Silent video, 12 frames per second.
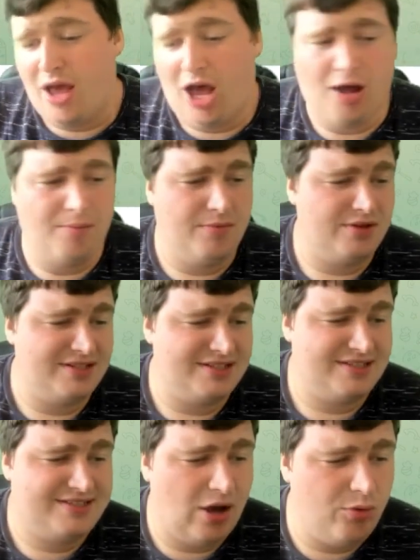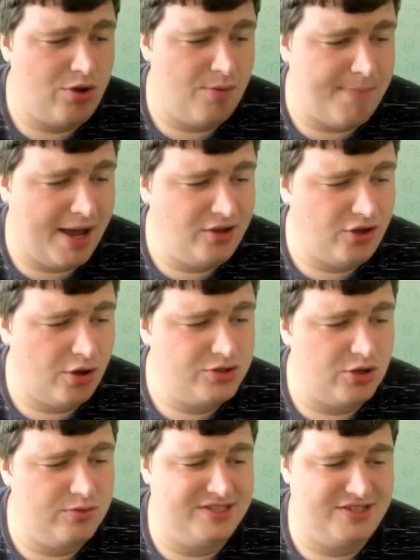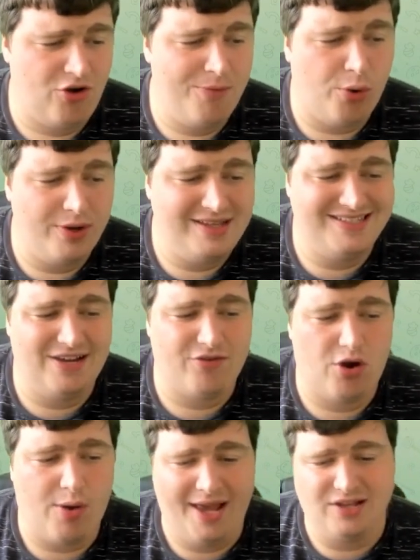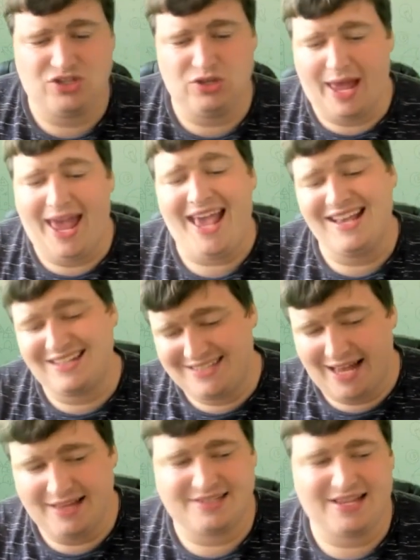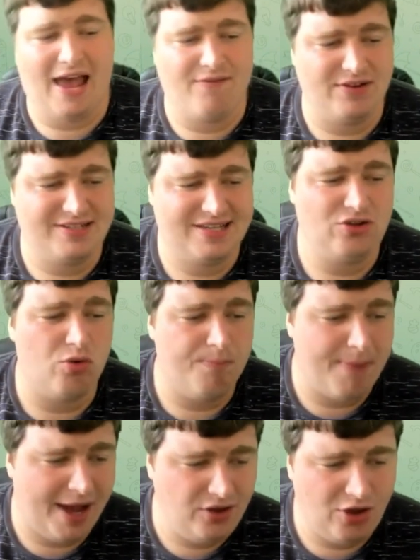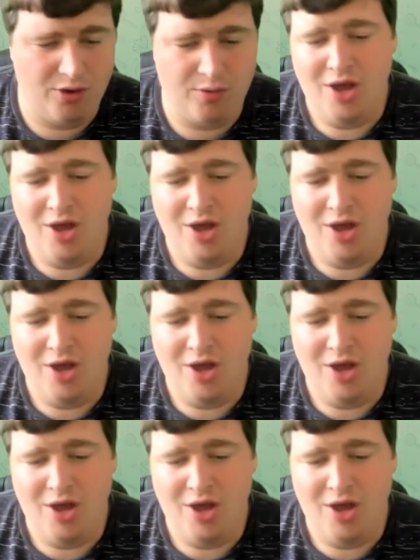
Um, sell your mango, so zero point zero eight, so you get eight cents every single mango